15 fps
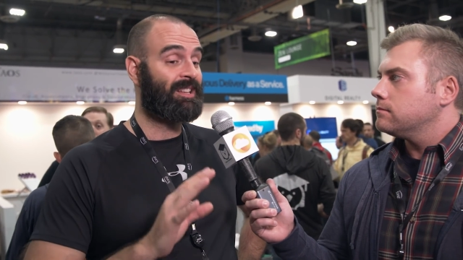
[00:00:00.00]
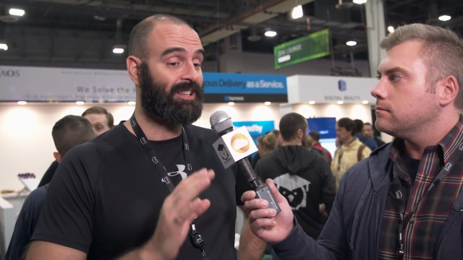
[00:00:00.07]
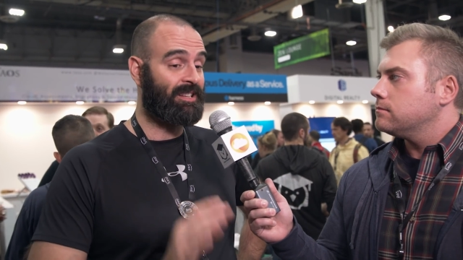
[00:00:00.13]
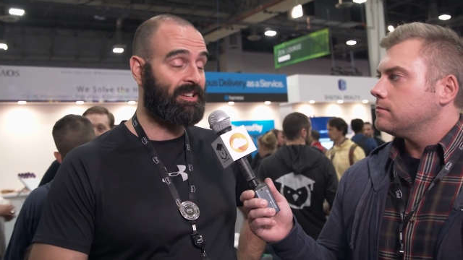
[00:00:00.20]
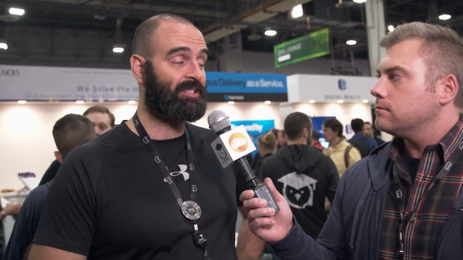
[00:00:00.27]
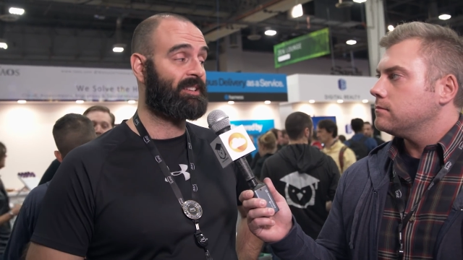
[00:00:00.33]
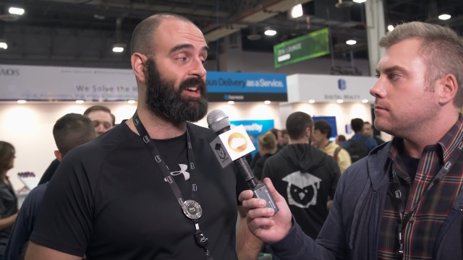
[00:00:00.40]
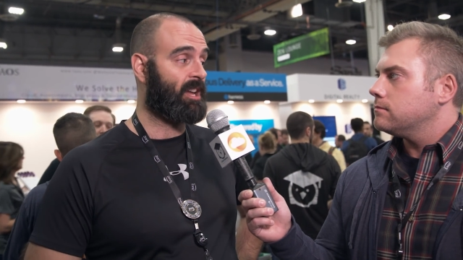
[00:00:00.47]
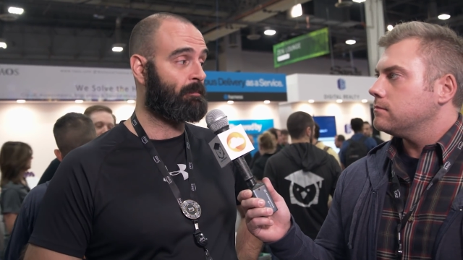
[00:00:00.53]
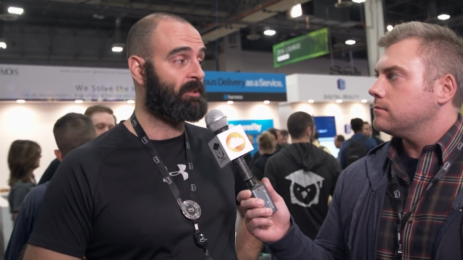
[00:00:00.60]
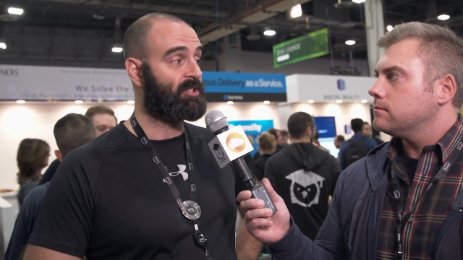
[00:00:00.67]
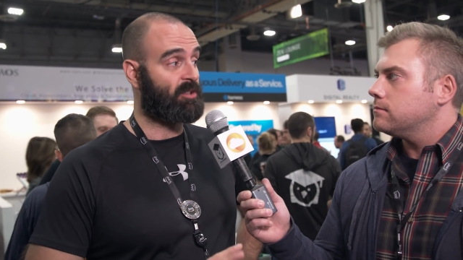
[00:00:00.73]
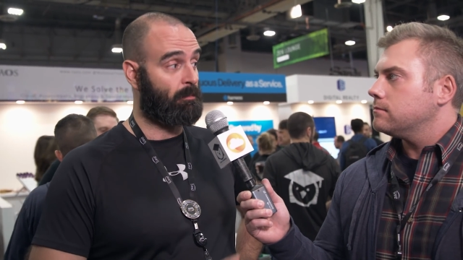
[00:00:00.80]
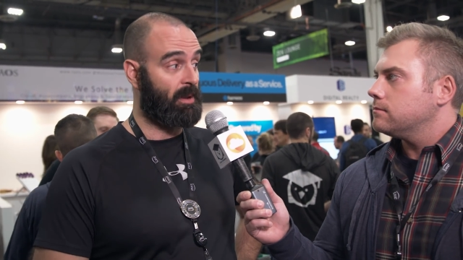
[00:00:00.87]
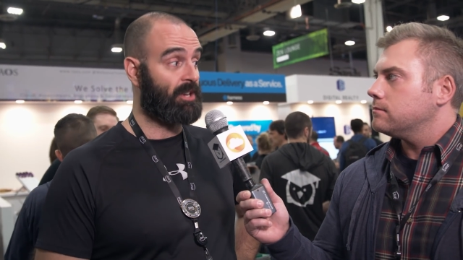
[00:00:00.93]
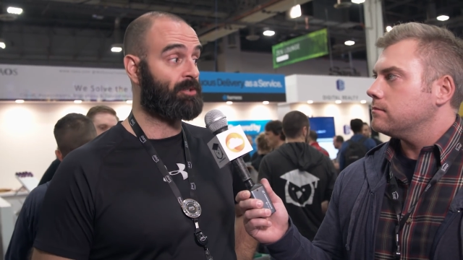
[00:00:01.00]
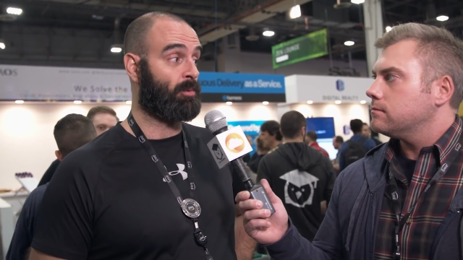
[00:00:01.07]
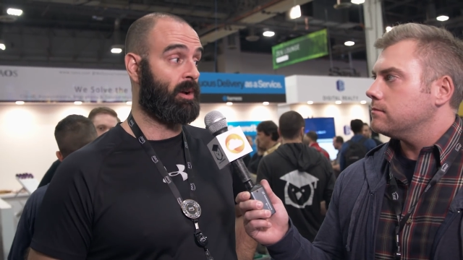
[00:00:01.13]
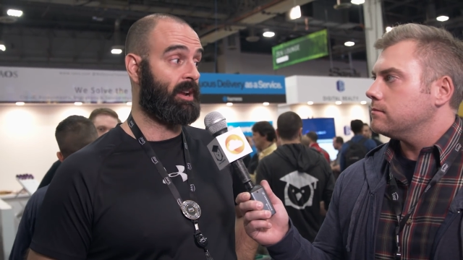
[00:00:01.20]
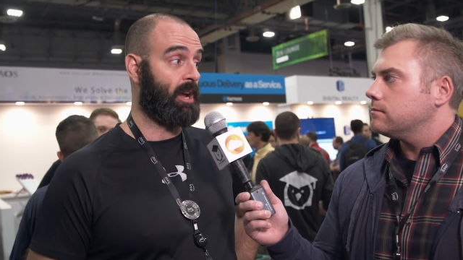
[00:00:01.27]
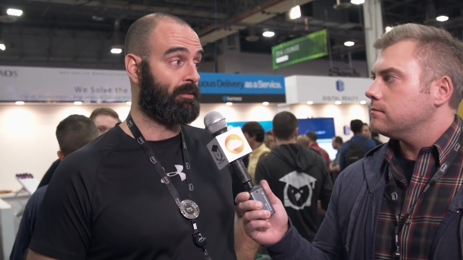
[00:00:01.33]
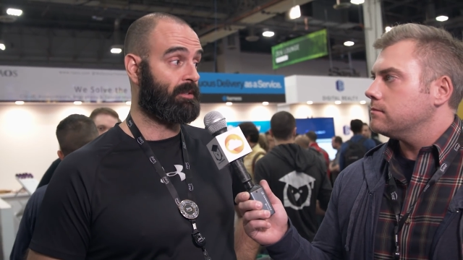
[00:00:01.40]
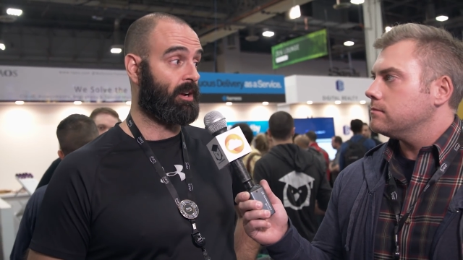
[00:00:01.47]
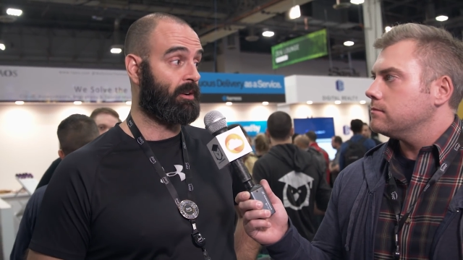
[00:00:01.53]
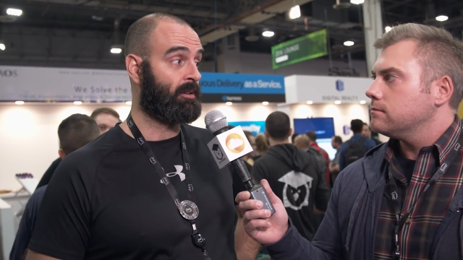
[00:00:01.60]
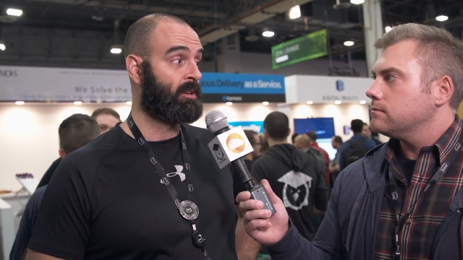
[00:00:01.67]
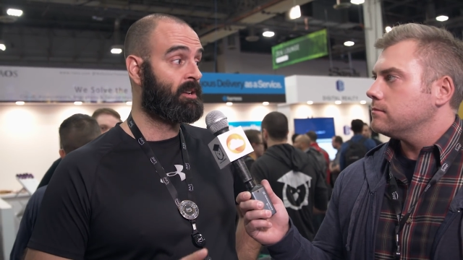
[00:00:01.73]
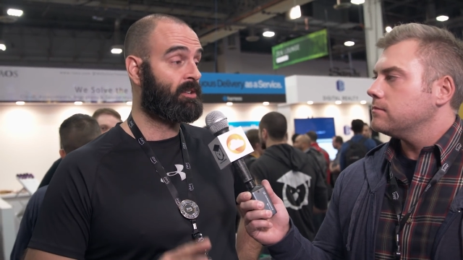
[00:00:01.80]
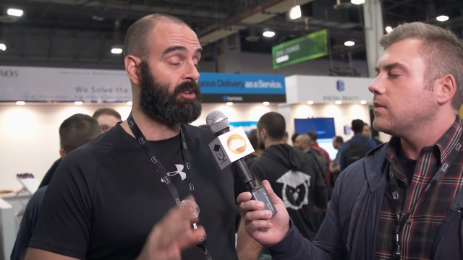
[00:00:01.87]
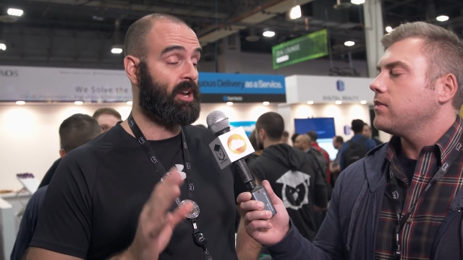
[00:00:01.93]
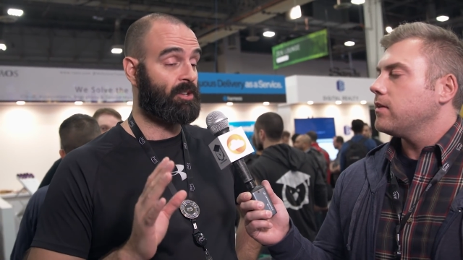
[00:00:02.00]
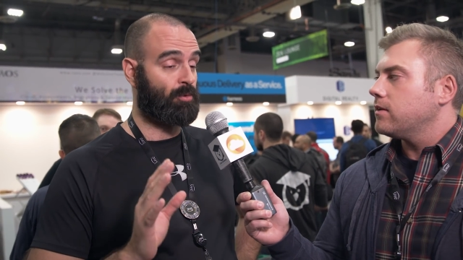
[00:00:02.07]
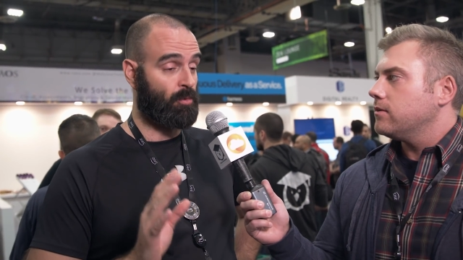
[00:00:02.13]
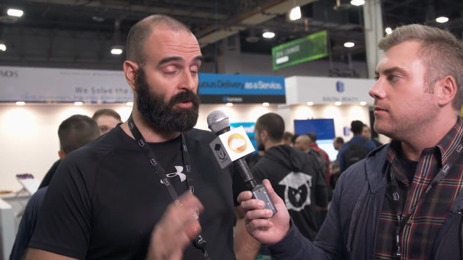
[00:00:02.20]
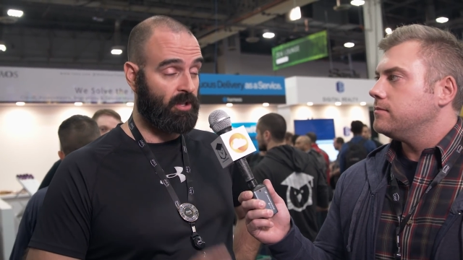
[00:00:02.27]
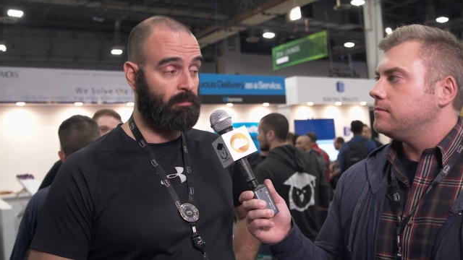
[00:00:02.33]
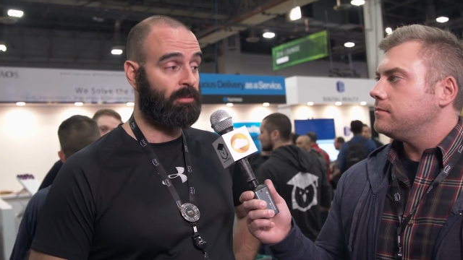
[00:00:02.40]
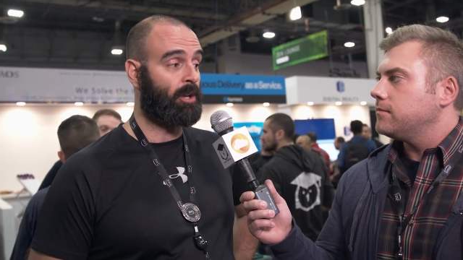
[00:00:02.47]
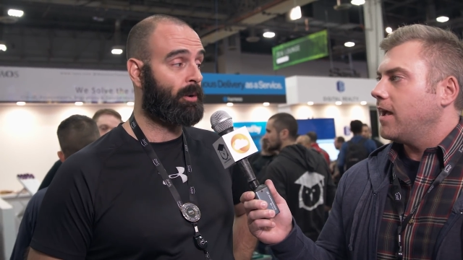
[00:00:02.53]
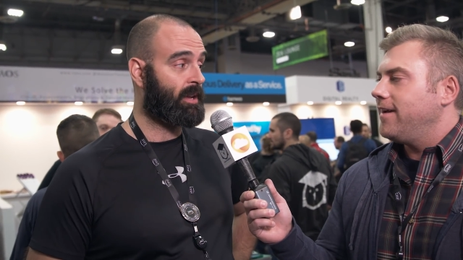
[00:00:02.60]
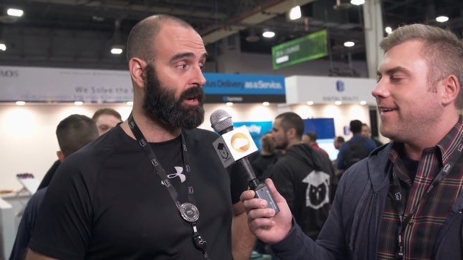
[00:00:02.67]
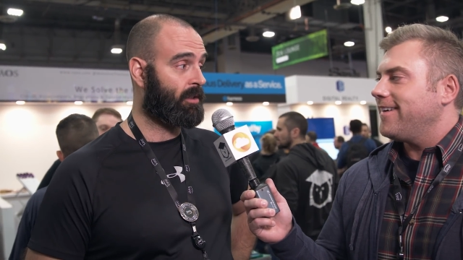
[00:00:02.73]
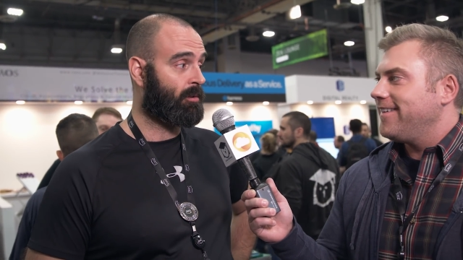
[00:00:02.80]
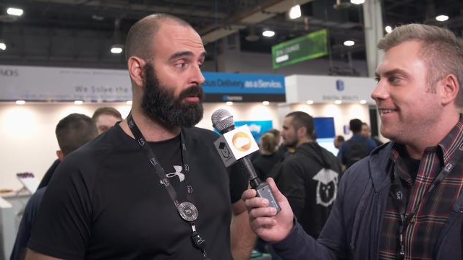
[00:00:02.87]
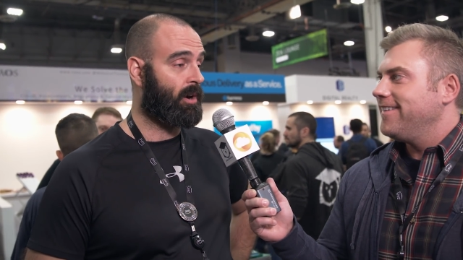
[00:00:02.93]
Speaker 1: Linux Academy is the best one out there. You guys really blow it out of the